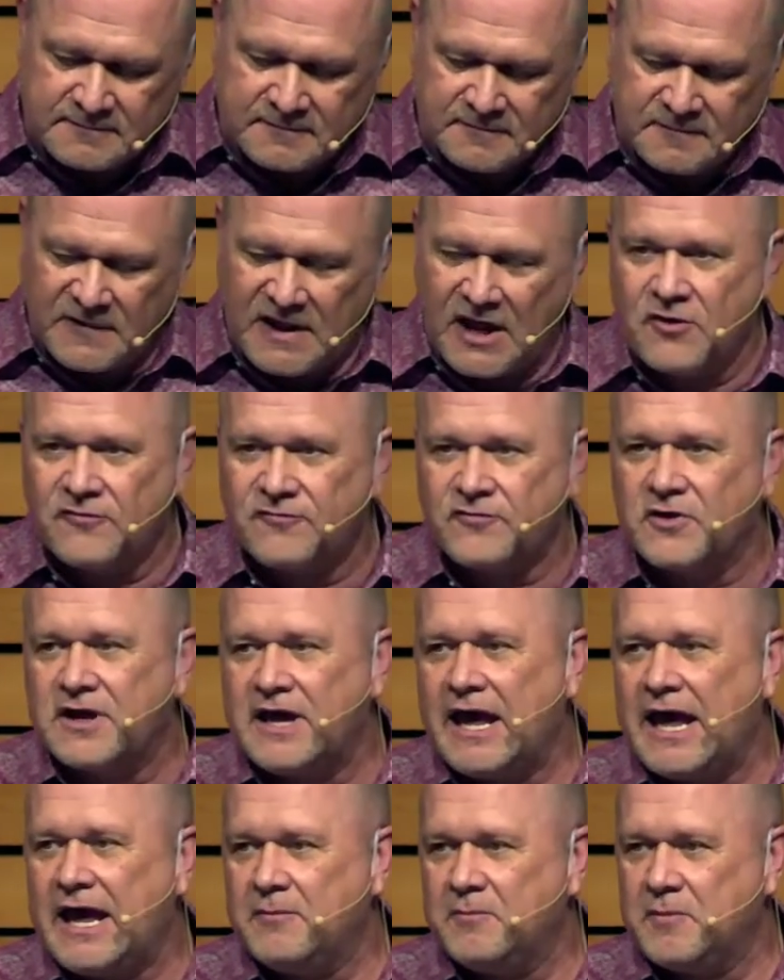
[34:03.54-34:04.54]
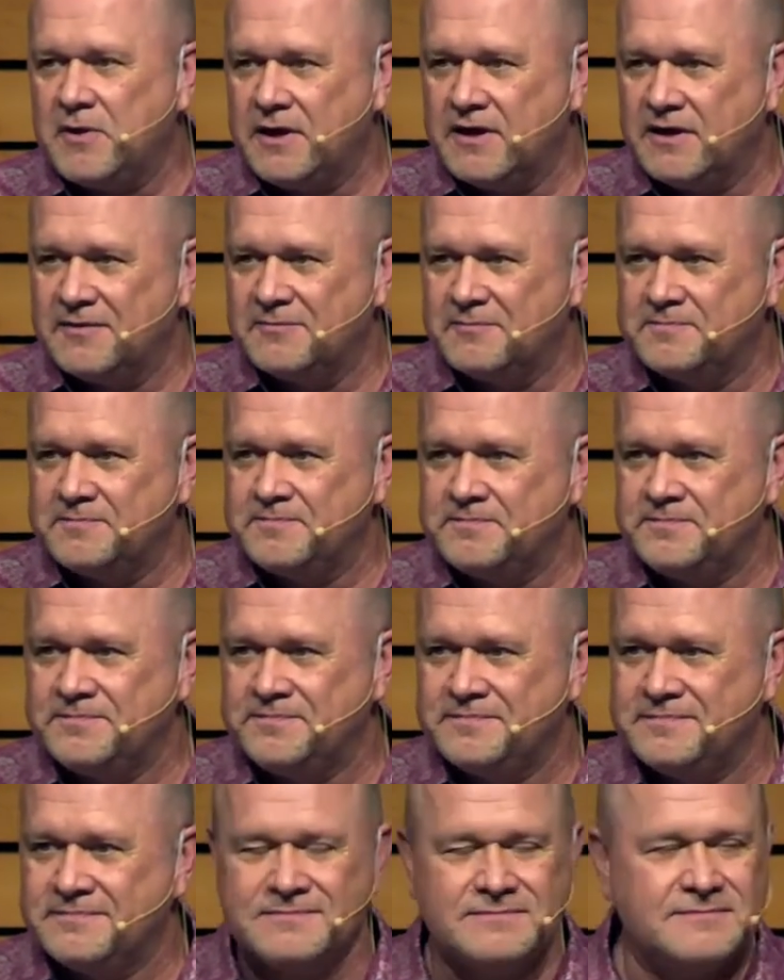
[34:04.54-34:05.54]
They overcame him,
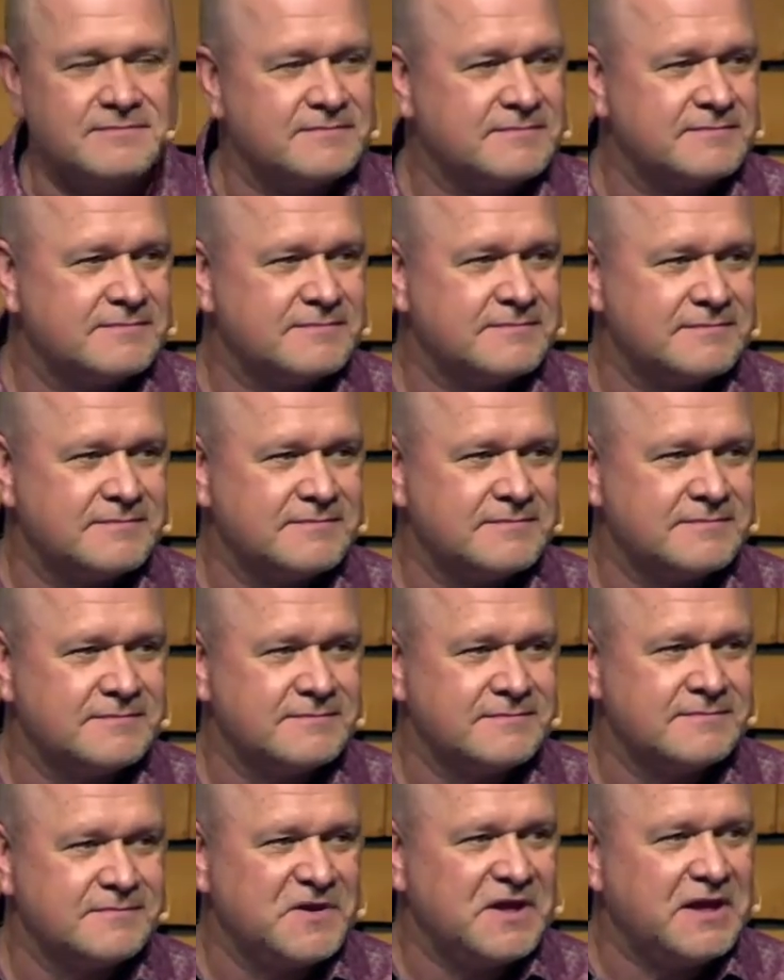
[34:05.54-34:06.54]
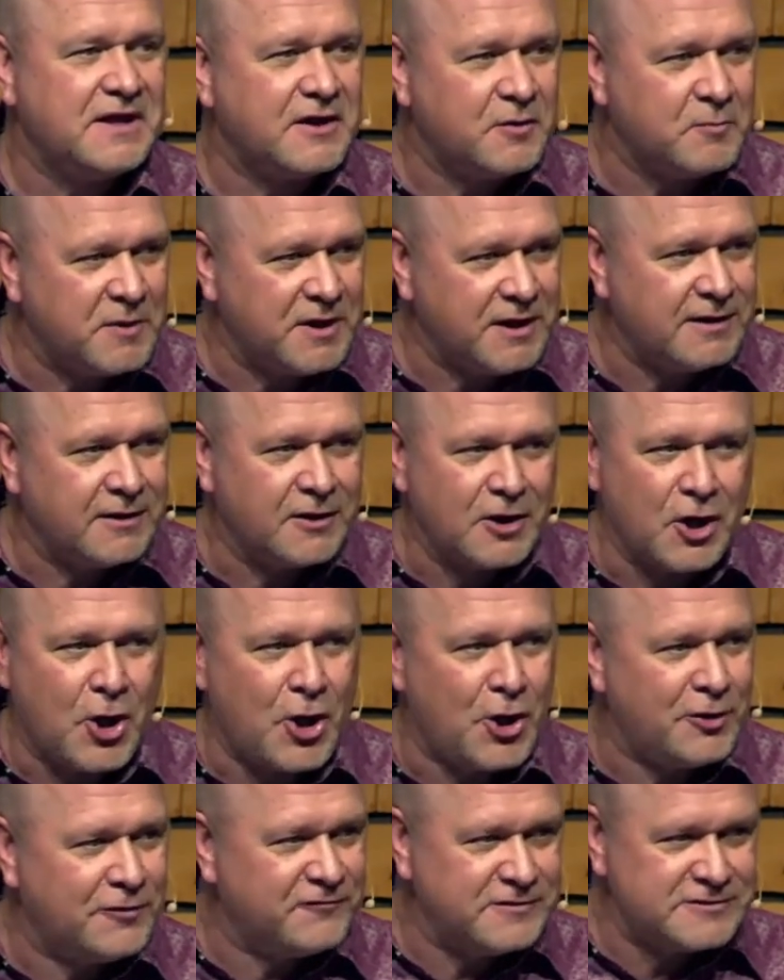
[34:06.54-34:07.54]
the enemy, and
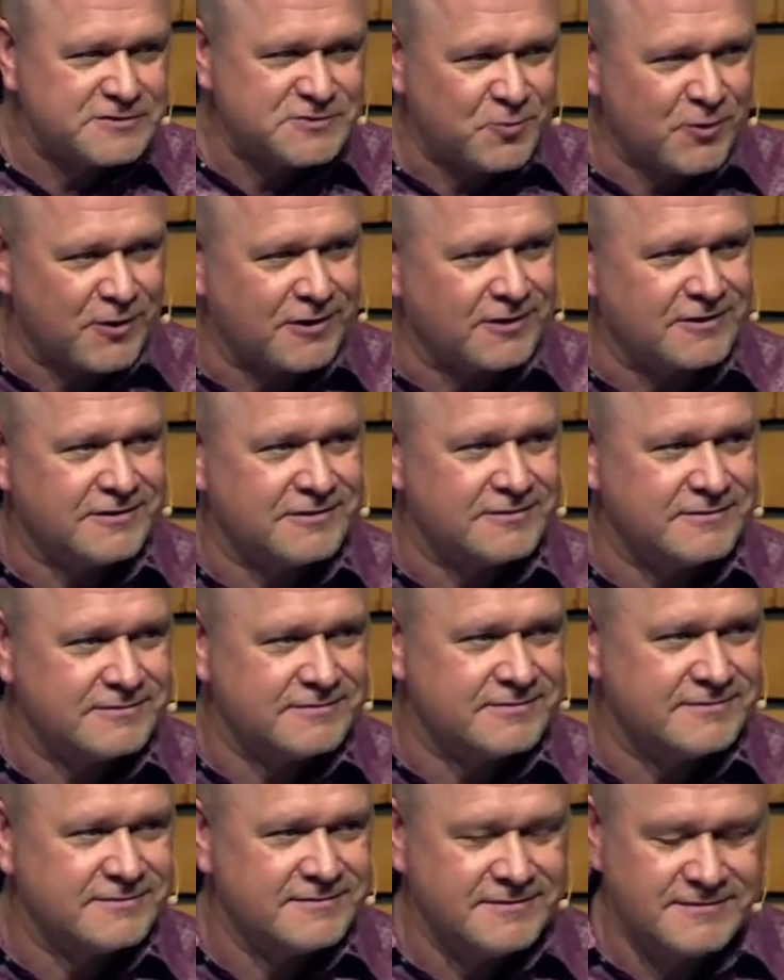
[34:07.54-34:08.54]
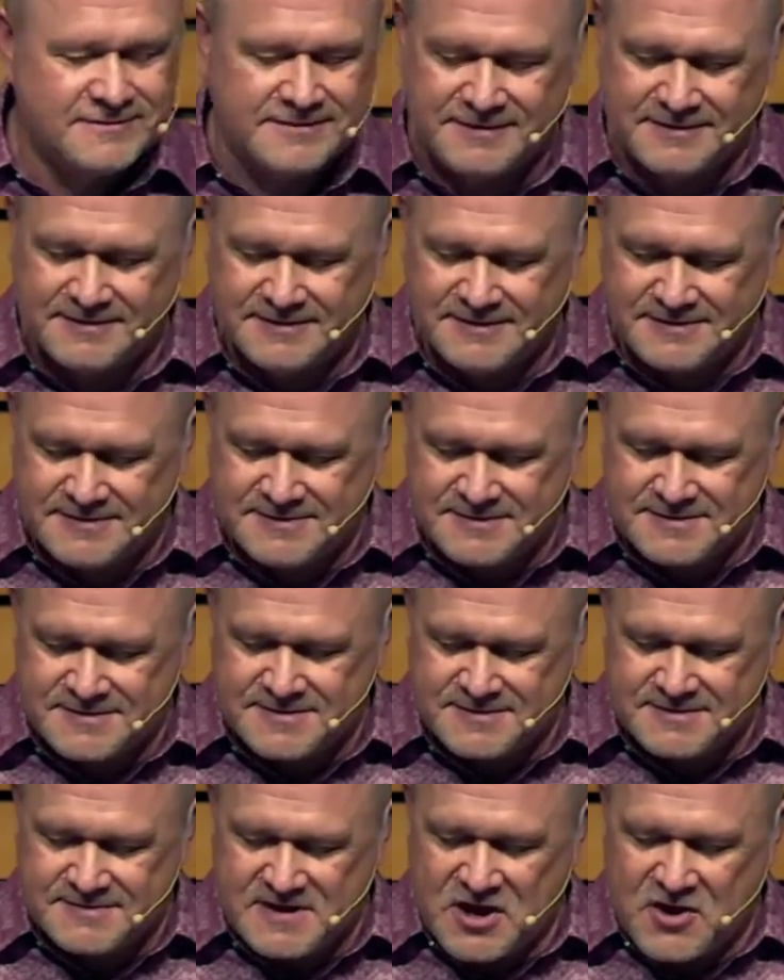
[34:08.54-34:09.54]
all of his work.
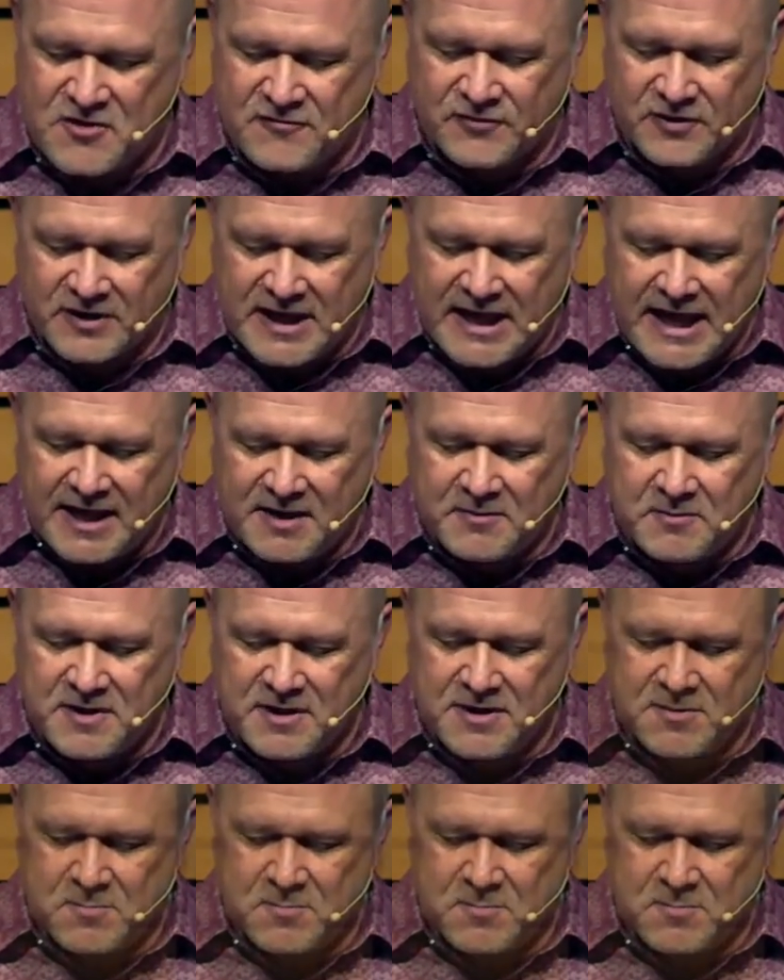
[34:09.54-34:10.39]
They overcame him